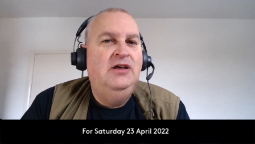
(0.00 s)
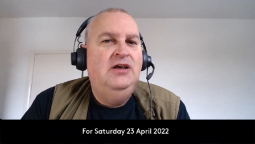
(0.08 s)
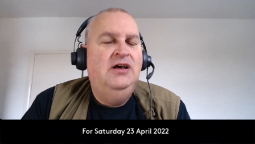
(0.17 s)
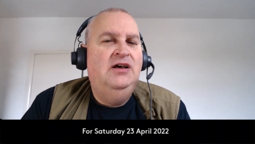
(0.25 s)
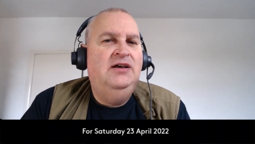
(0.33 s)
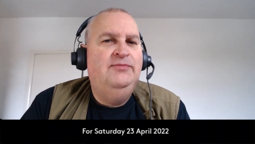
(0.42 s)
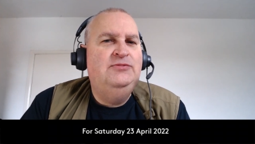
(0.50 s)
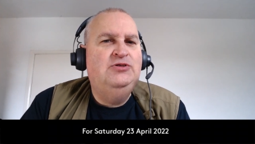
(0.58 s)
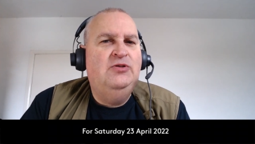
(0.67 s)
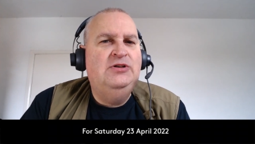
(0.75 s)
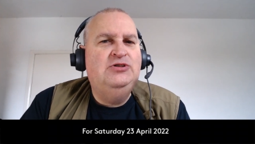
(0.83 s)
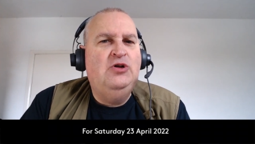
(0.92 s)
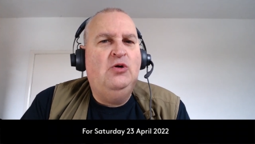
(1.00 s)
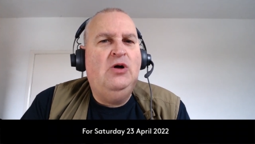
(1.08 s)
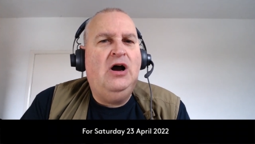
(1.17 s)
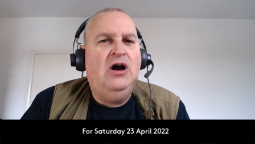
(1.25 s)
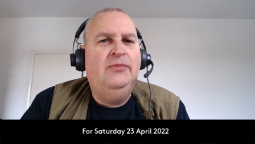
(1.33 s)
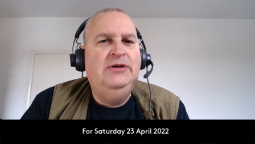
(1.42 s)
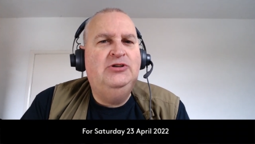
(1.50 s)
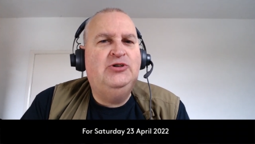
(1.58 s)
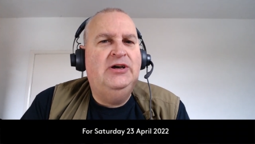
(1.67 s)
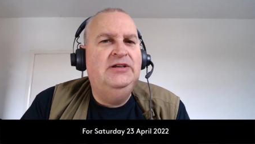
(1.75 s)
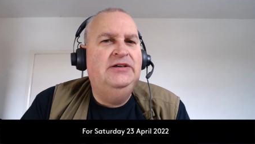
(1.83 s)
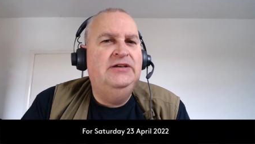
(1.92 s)
um, so there's no harm in
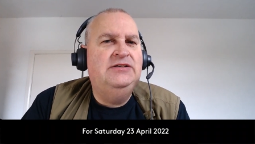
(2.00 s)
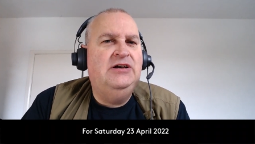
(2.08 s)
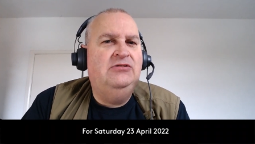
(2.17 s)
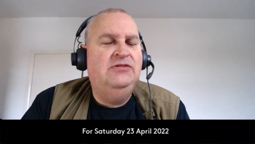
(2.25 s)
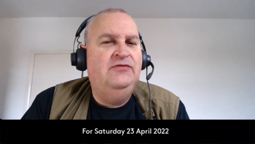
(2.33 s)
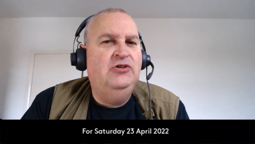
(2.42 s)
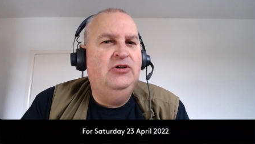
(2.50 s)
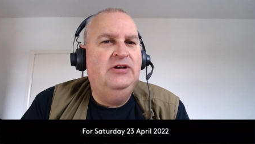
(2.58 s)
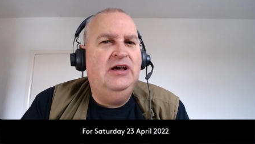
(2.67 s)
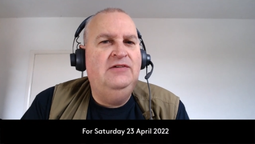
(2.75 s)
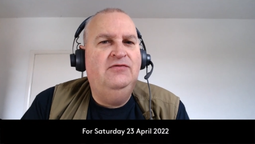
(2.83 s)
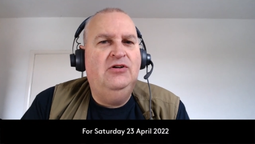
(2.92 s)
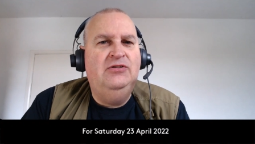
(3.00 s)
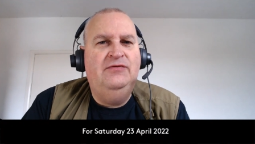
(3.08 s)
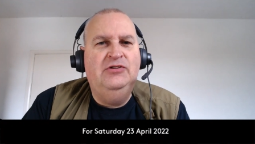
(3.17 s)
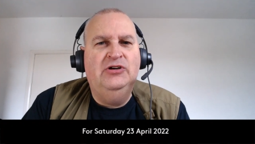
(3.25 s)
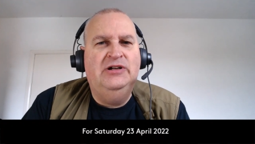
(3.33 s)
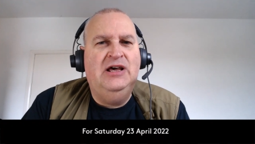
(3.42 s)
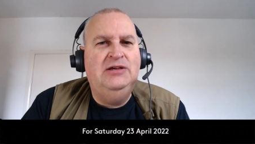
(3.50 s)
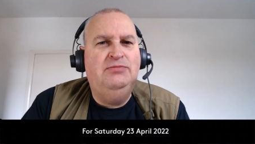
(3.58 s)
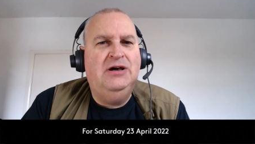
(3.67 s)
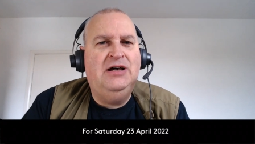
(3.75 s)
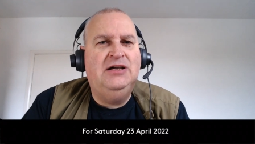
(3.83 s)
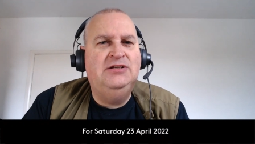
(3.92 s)
trying it out. If you've got an iPhone, if you've got an
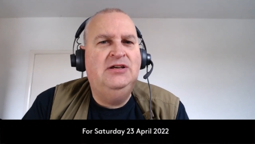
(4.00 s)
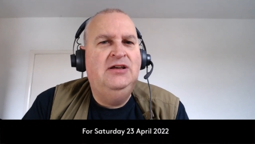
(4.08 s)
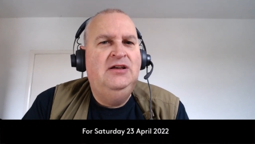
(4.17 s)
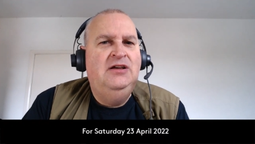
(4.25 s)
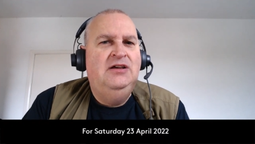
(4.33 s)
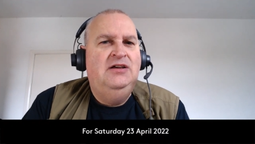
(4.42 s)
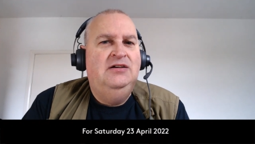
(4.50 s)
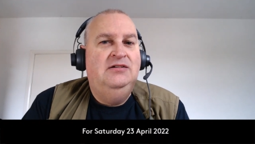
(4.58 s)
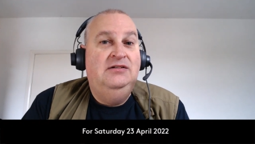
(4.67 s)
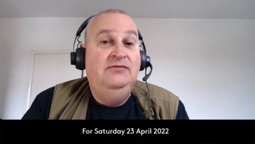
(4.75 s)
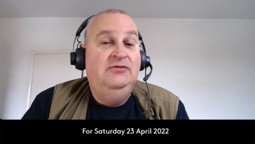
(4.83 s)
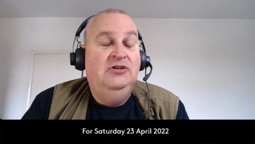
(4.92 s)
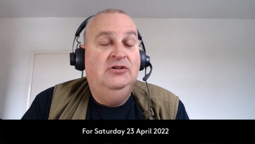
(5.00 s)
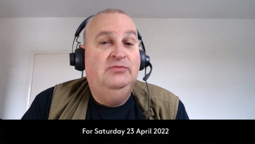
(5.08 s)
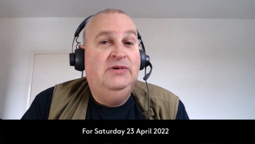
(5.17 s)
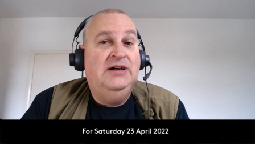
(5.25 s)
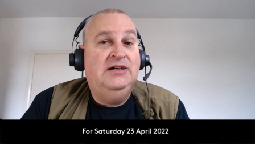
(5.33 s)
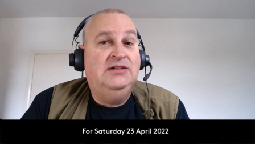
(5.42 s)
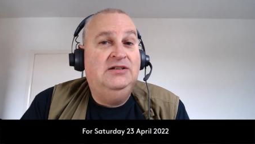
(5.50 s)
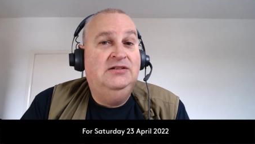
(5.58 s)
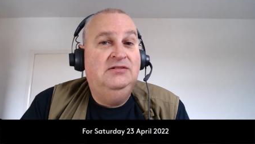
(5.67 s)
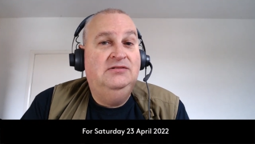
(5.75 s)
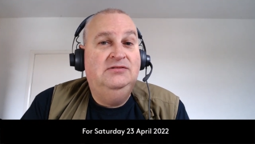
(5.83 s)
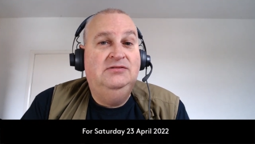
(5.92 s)
iPad, you've got a Mac,
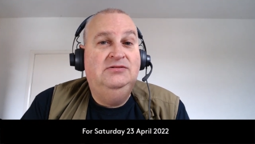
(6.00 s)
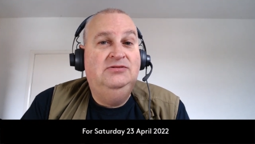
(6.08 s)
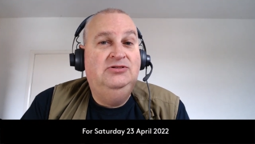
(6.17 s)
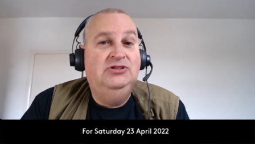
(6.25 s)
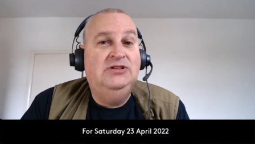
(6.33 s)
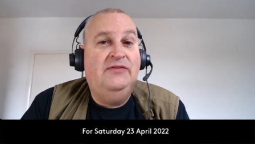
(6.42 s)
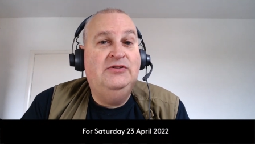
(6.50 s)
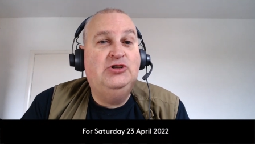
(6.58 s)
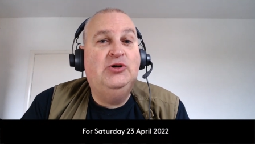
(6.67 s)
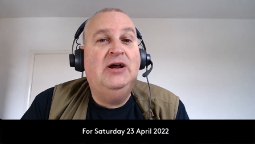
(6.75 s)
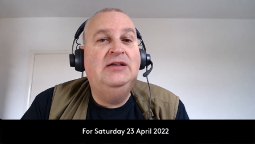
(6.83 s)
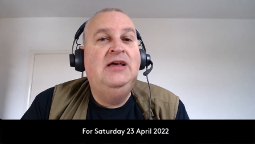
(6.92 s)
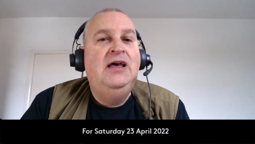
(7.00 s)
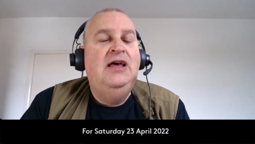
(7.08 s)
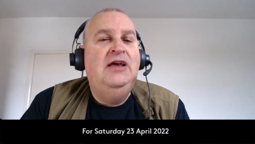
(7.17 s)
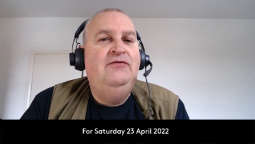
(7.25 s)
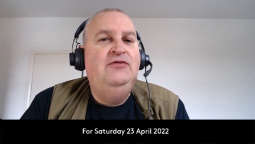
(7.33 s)
just have a try. If you